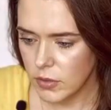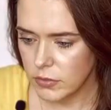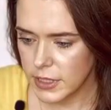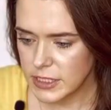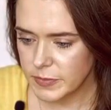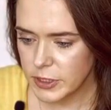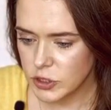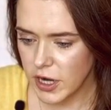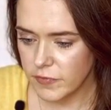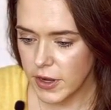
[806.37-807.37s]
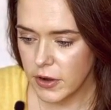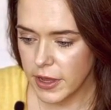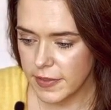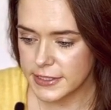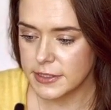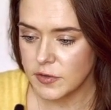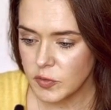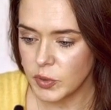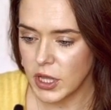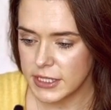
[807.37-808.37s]
Oh, nice big driveway. Okay, that's another
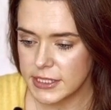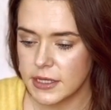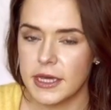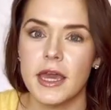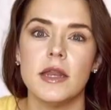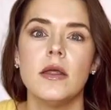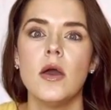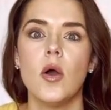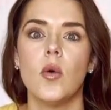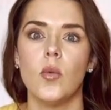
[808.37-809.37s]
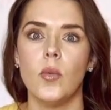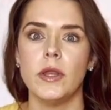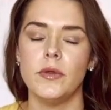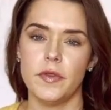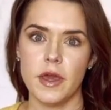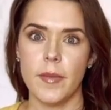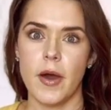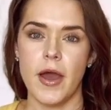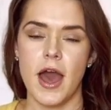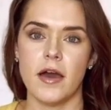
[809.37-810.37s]
plus. Again, when you think
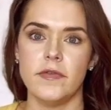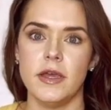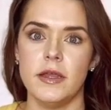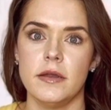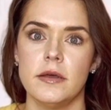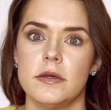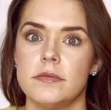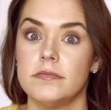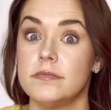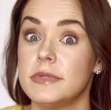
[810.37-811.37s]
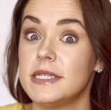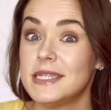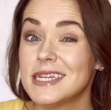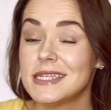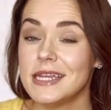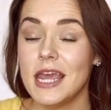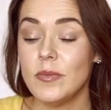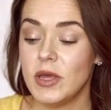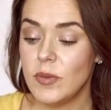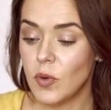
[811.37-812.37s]
about having 6 to
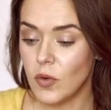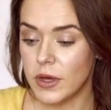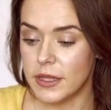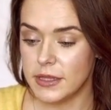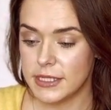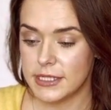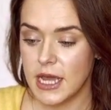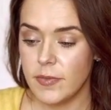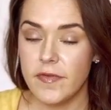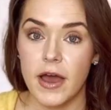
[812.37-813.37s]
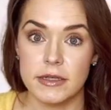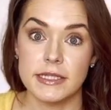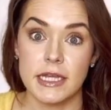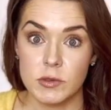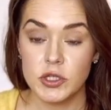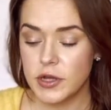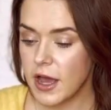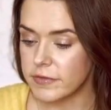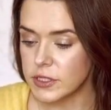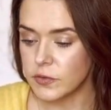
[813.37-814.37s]
8 people in this type of house, and that's what you'd
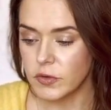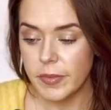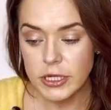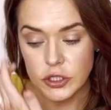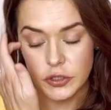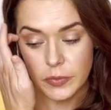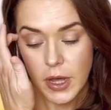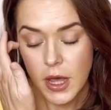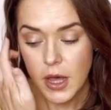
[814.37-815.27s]
have, it's a 3-bedroom.